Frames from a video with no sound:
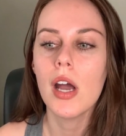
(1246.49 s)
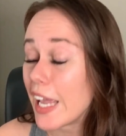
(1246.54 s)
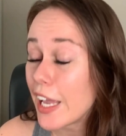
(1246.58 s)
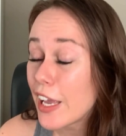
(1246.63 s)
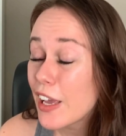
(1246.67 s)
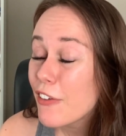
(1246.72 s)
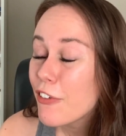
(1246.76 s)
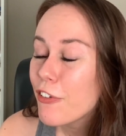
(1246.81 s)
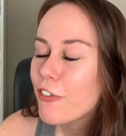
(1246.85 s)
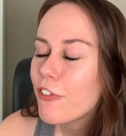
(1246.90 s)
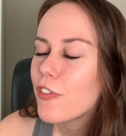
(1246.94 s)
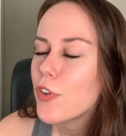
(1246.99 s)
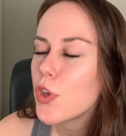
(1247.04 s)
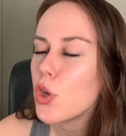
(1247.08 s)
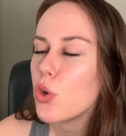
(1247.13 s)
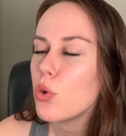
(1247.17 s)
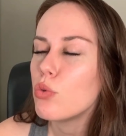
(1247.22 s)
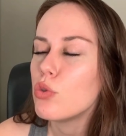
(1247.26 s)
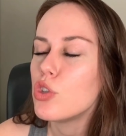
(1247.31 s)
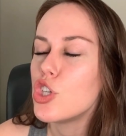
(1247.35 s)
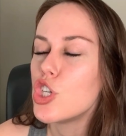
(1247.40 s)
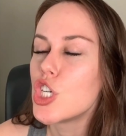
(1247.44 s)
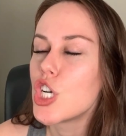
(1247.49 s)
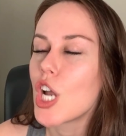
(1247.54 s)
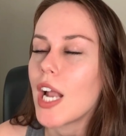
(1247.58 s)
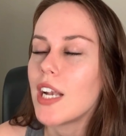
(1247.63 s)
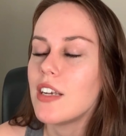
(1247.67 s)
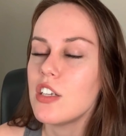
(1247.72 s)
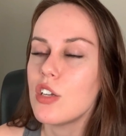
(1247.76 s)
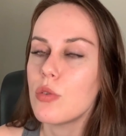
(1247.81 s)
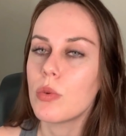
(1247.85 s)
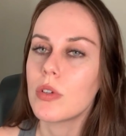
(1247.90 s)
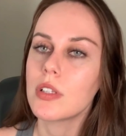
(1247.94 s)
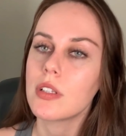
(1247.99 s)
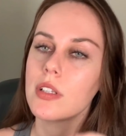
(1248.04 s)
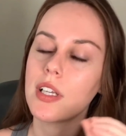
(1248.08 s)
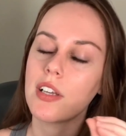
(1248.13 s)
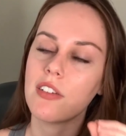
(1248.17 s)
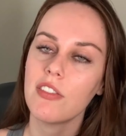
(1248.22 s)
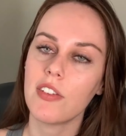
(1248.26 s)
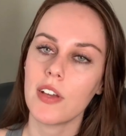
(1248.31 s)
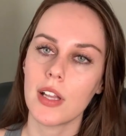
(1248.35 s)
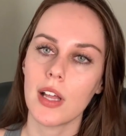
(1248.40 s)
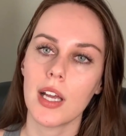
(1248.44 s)
If you genuinely
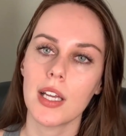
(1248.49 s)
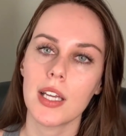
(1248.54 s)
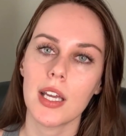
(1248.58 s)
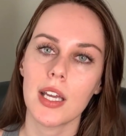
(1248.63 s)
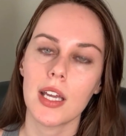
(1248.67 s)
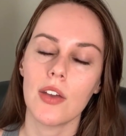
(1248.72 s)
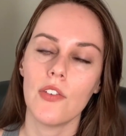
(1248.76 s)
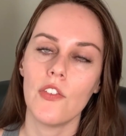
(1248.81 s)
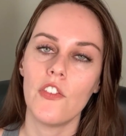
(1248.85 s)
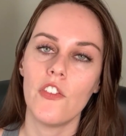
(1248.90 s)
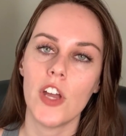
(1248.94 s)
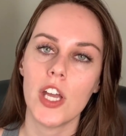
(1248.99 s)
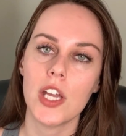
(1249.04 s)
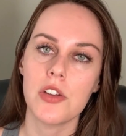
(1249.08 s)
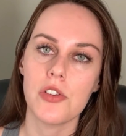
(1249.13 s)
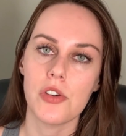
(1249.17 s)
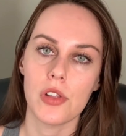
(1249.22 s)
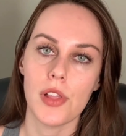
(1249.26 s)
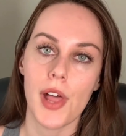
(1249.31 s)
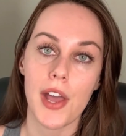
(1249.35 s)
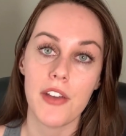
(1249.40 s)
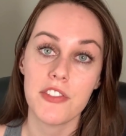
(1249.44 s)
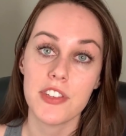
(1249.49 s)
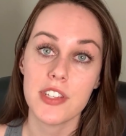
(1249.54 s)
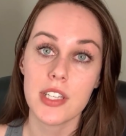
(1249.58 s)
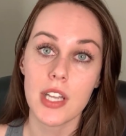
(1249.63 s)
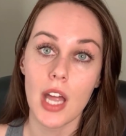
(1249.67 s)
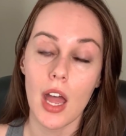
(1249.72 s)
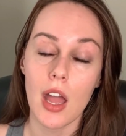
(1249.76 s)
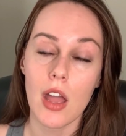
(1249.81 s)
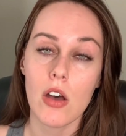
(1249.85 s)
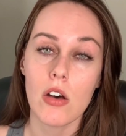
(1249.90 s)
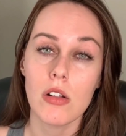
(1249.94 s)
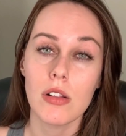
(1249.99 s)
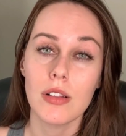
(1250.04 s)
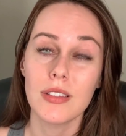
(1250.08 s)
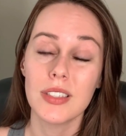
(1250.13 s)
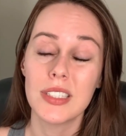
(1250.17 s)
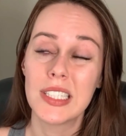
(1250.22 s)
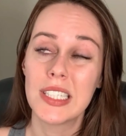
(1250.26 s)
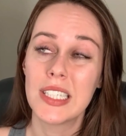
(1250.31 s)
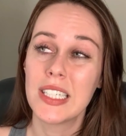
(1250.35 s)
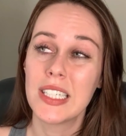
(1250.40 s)
feel like it can fit your lifestyle